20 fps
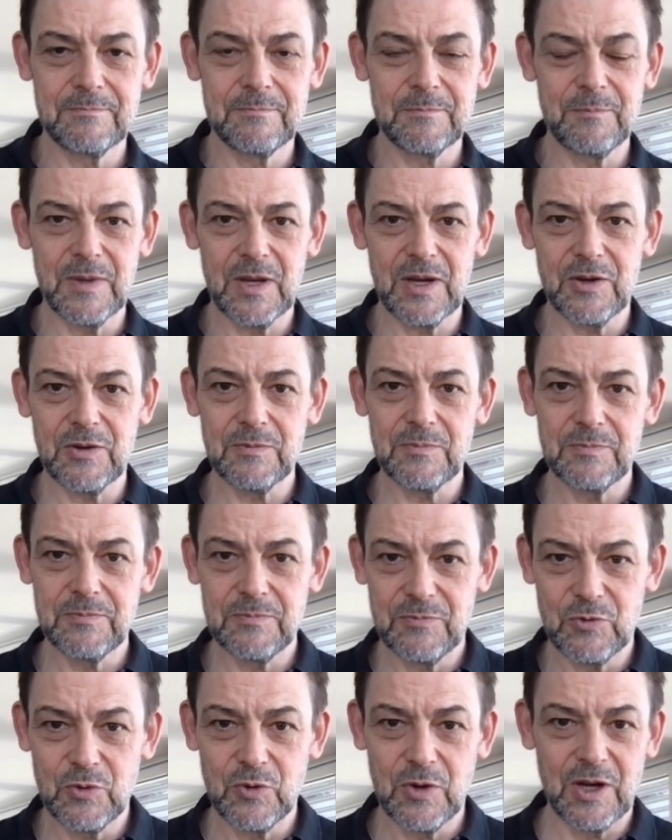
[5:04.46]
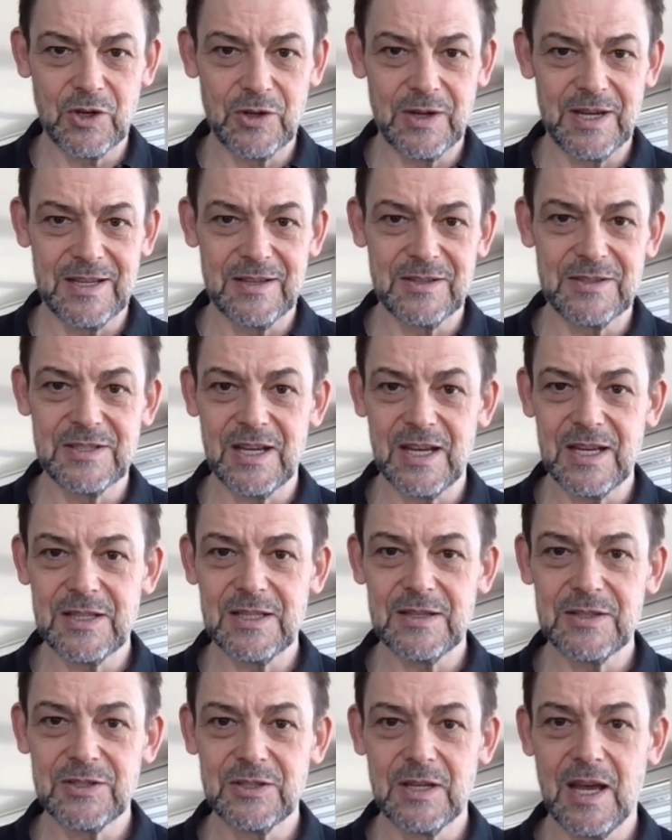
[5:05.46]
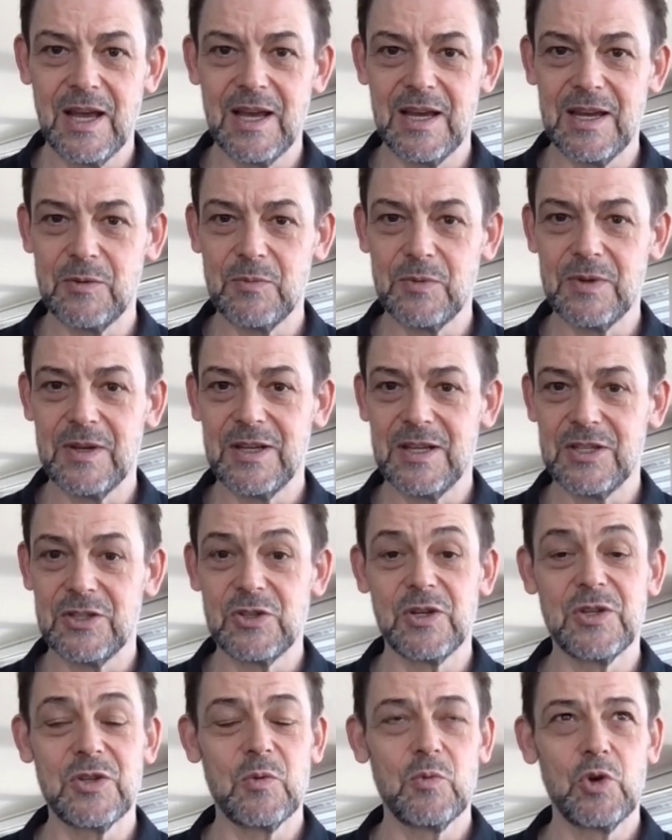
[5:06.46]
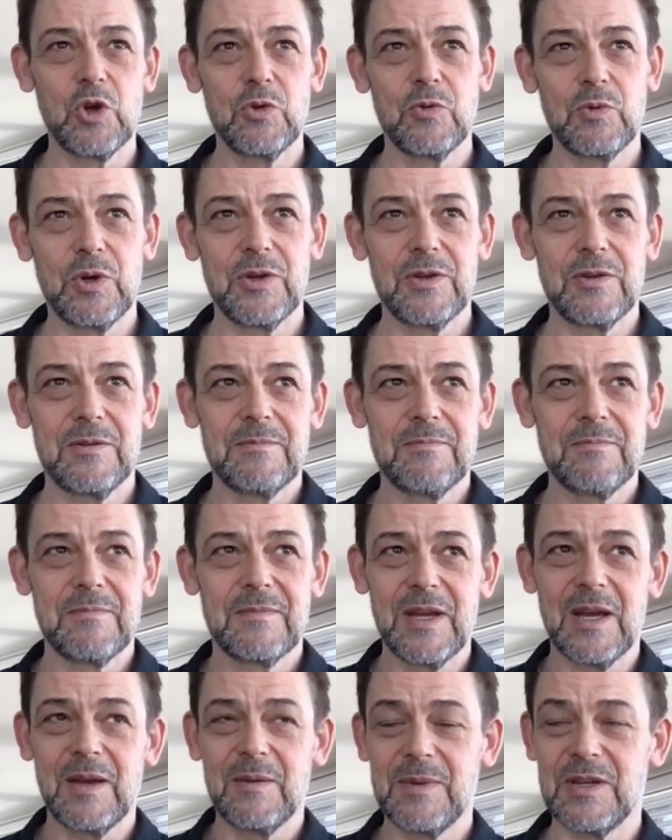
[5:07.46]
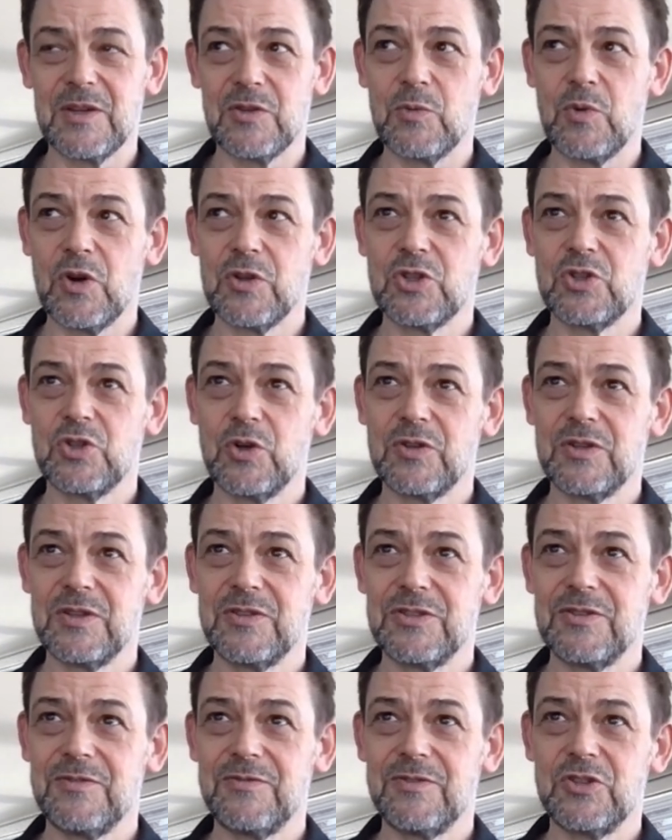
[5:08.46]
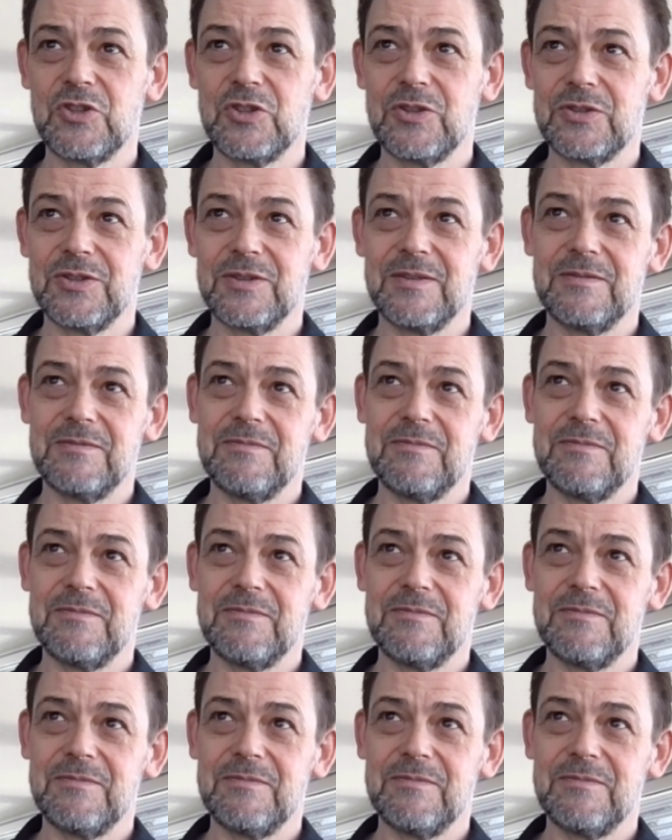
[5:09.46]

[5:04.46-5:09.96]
But for our 8-sided die, we need just one run. That means one shot is sufficient.